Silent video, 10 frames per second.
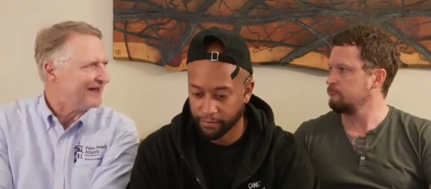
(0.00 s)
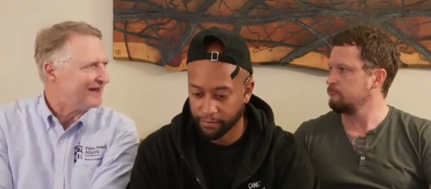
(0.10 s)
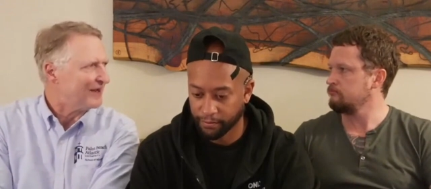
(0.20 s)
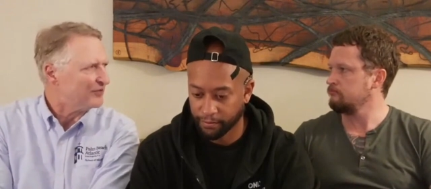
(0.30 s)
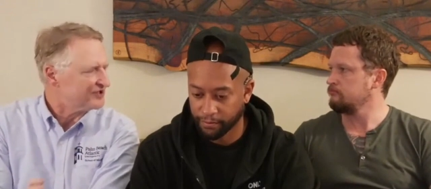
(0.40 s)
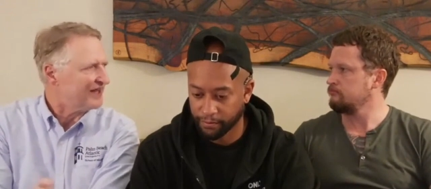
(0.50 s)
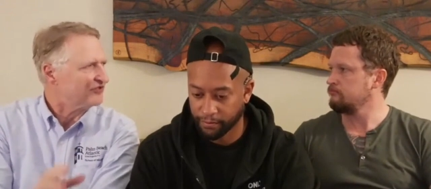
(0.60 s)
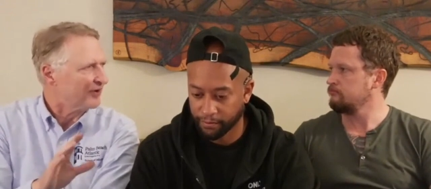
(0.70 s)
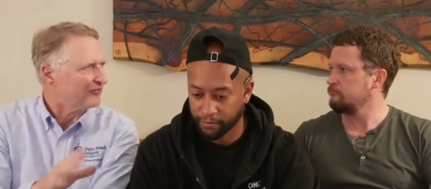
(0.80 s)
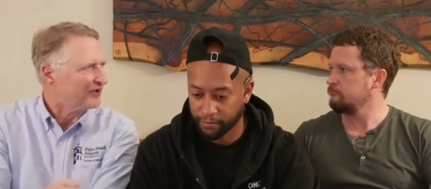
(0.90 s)
Speaker 1: language, and that's
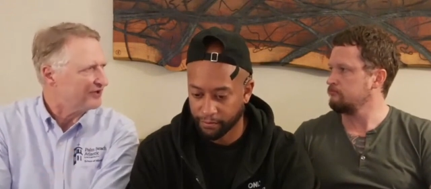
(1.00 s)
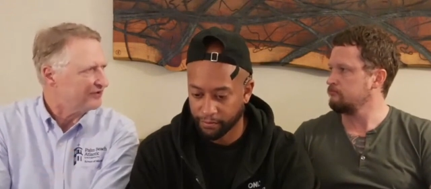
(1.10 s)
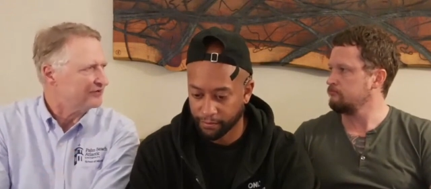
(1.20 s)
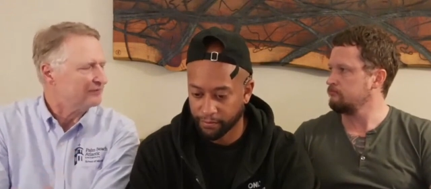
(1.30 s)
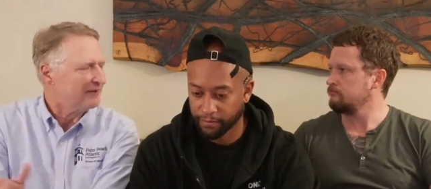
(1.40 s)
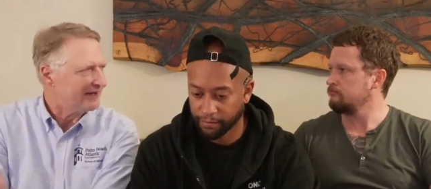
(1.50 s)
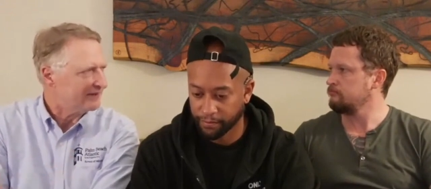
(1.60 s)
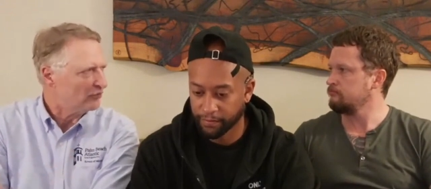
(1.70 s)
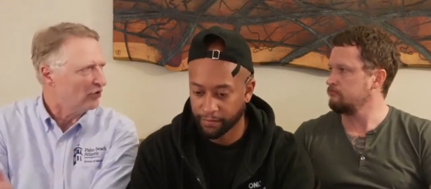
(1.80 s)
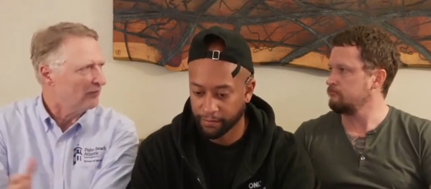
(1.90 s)
what I'm trying to do in my
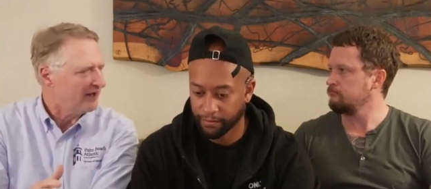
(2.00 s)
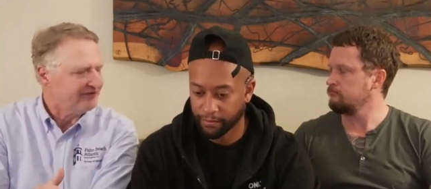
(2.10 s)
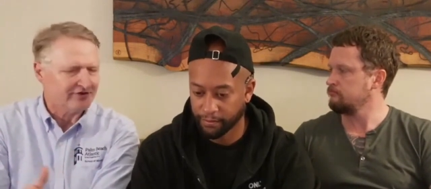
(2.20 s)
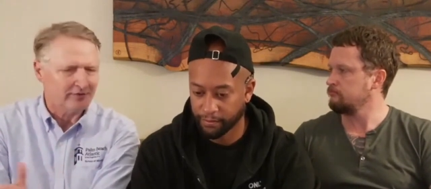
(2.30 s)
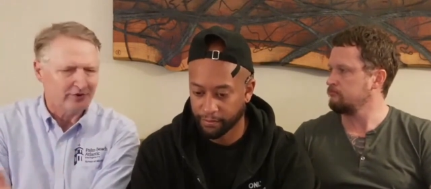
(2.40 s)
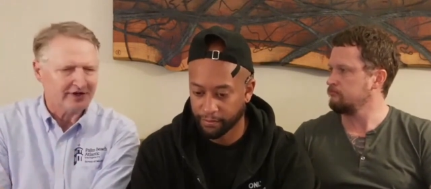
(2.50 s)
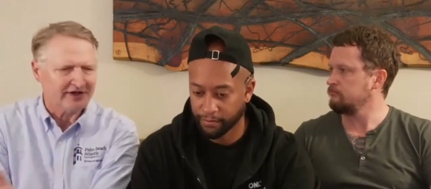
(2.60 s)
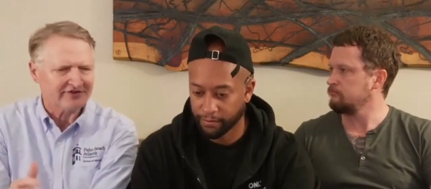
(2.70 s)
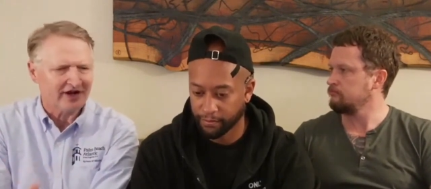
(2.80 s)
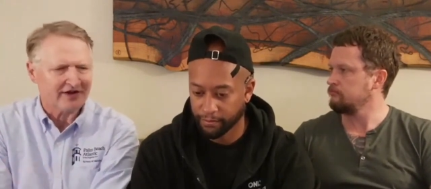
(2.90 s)
Moral Monster book and
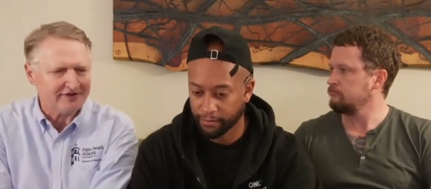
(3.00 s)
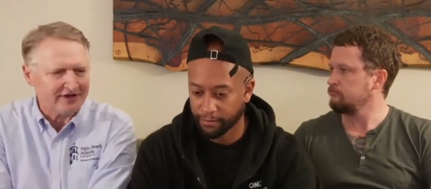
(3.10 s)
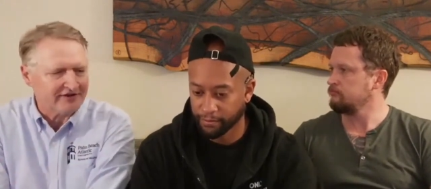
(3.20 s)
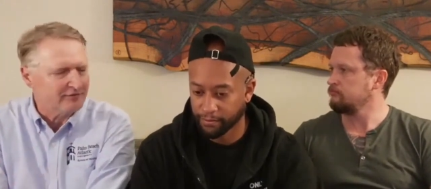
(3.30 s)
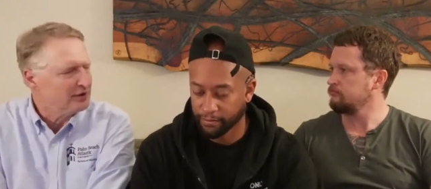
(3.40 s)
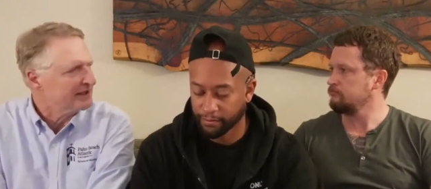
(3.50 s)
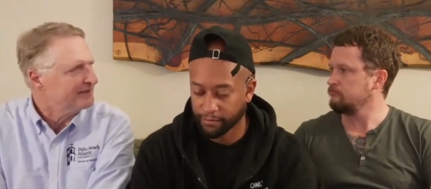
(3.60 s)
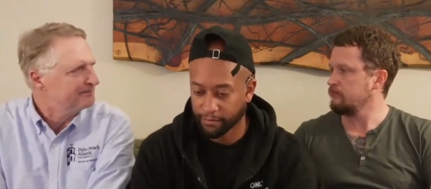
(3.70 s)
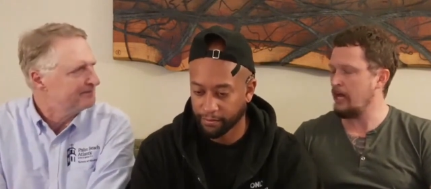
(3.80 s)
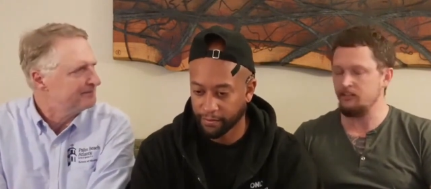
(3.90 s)
his God of Vindictive Bully.
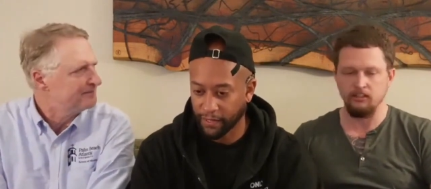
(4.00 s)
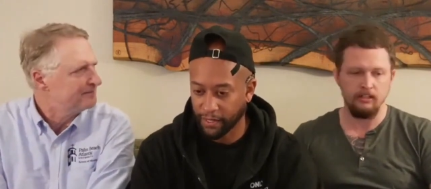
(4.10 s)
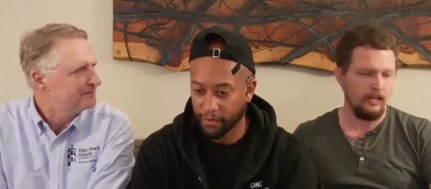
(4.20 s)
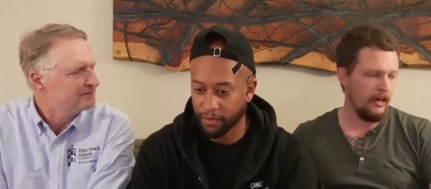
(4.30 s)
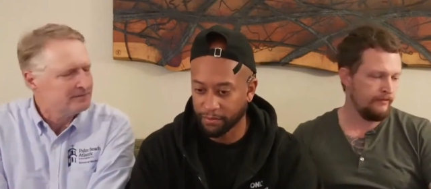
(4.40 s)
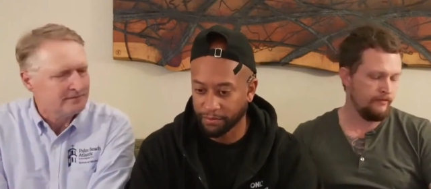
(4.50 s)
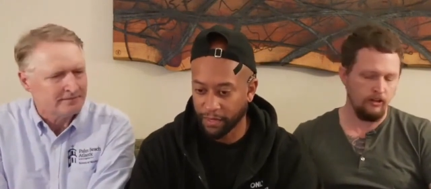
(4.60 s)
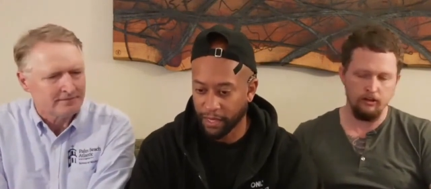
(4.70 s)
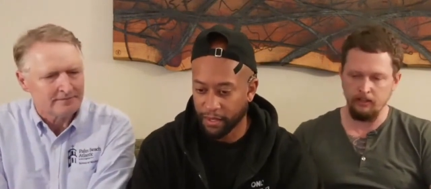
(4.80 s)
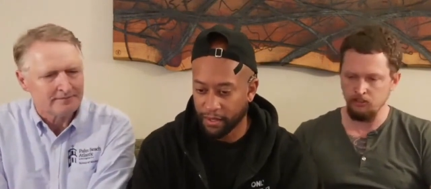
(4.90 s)
Speaker 2: Excellent. Cool. Yeah,
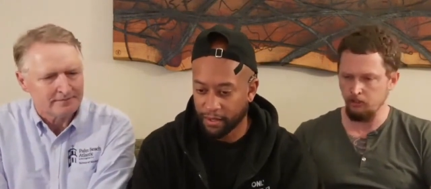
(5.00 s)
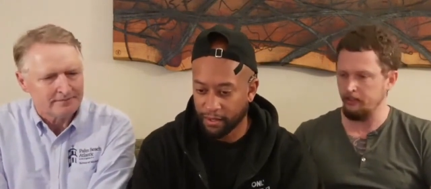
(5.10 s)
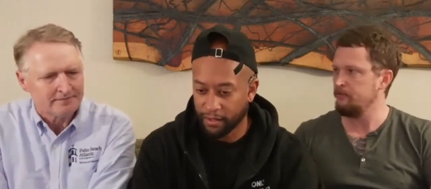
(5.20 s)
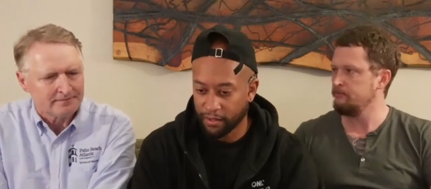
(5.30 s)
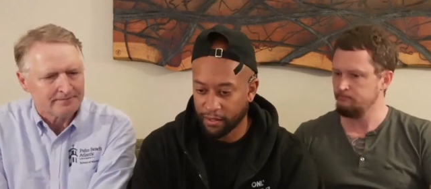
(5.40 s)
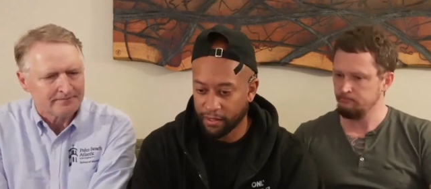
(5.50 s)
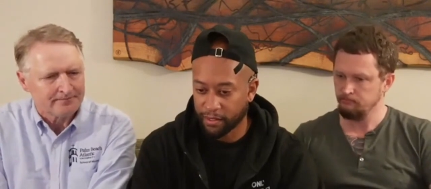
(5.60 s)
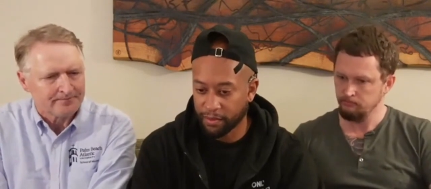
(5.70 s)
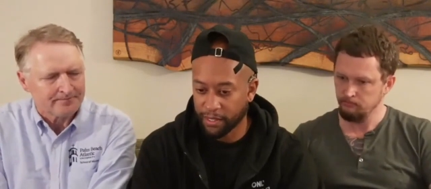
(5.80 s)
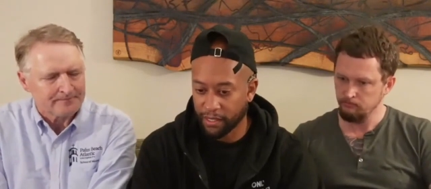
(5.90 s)
Speaker 3: thoroughly enjoyed it. And
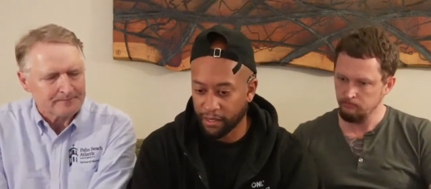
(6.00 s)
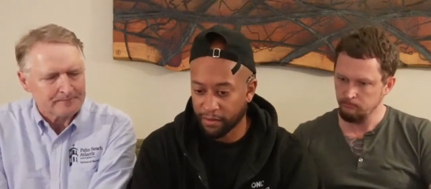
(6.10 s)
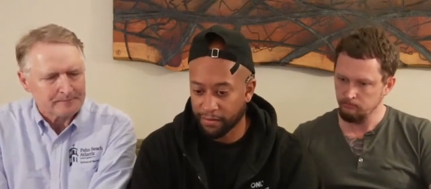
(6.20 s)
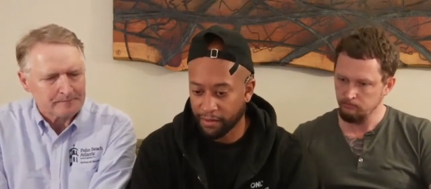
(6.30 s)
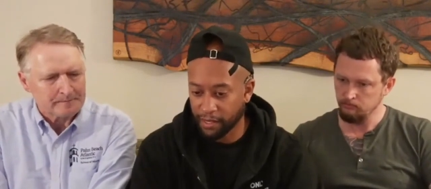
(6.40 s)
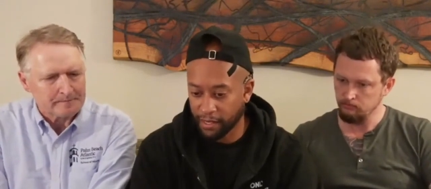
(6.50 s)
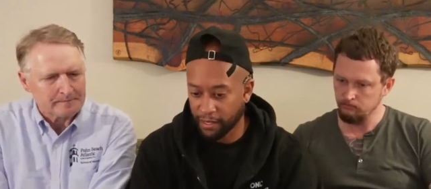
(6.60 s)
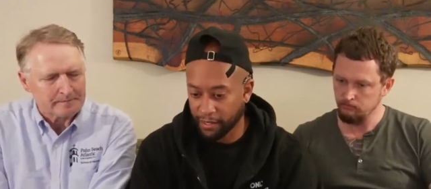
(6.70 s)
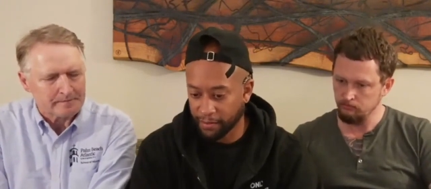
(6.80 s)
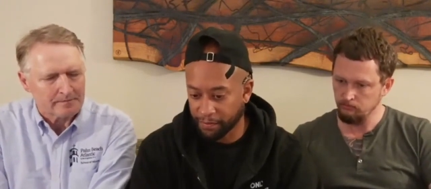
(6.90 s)
speaking of,
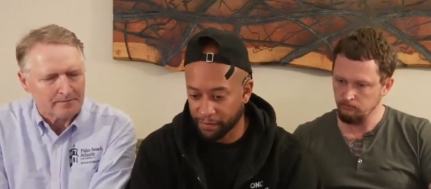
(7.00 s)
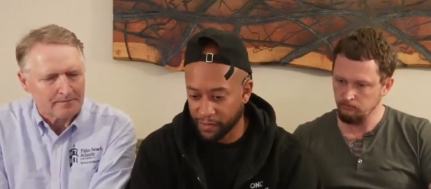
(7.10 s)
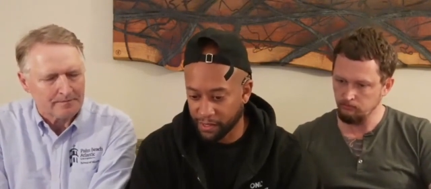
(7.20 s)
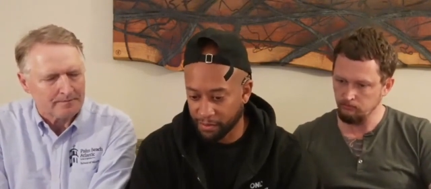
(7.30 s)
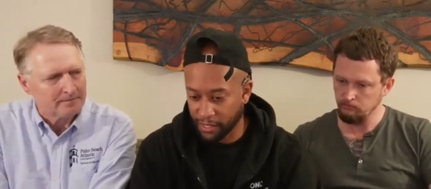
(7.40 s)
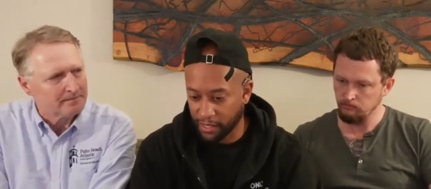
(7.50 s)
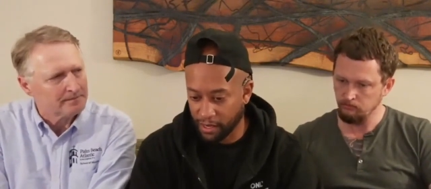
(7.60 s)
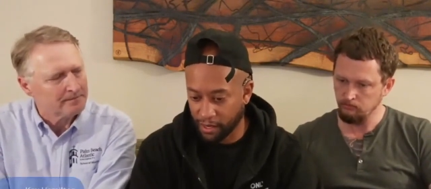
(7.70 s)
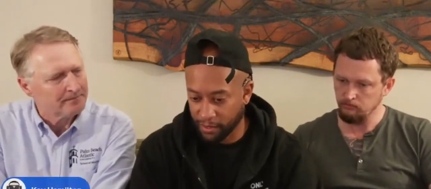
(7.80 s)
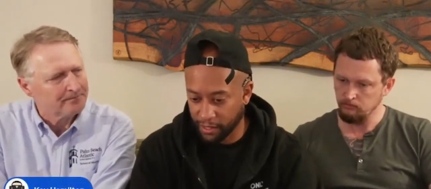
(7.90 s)
um, somebody
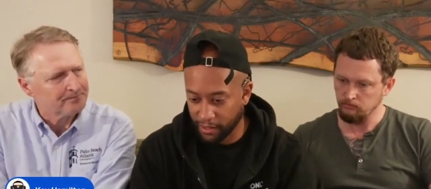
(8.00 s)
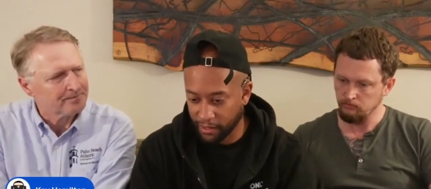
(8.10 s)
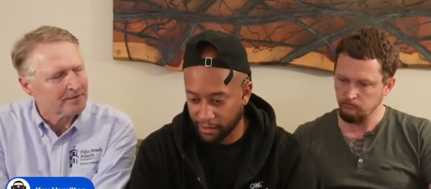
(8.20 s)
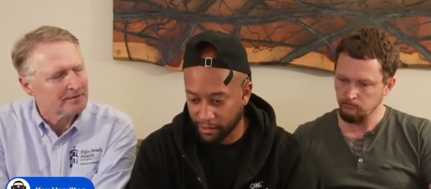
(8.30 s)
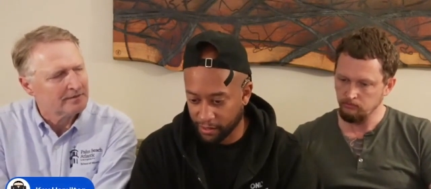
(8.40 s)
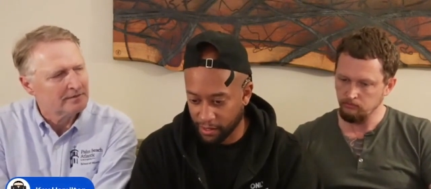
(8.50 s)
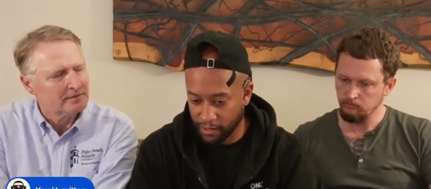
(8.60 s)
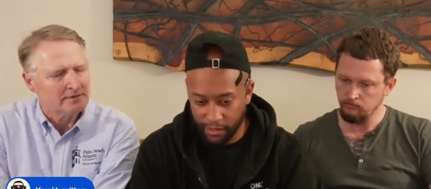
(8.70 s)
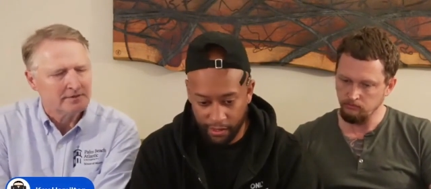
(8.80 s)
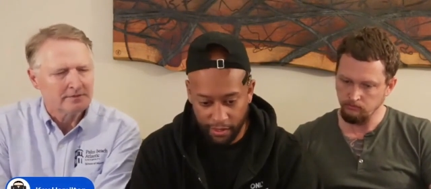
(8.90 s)
commented and
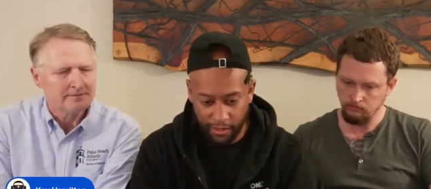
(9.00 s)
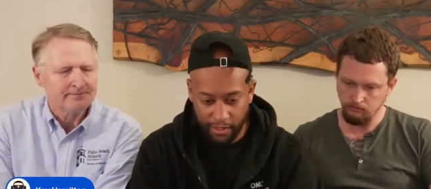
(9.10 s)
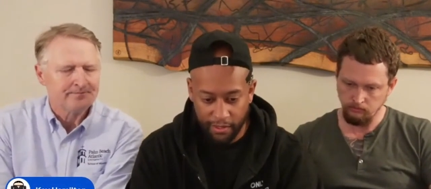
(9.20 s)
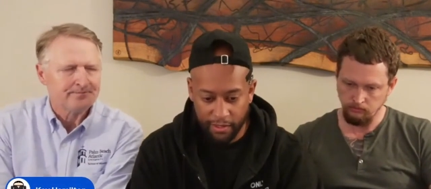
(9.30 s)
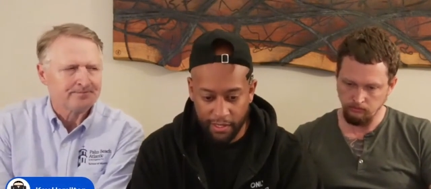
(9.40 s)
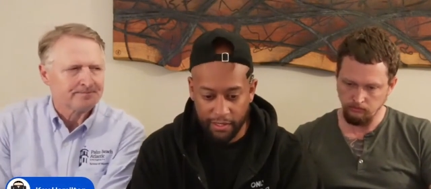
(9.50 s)
said Says,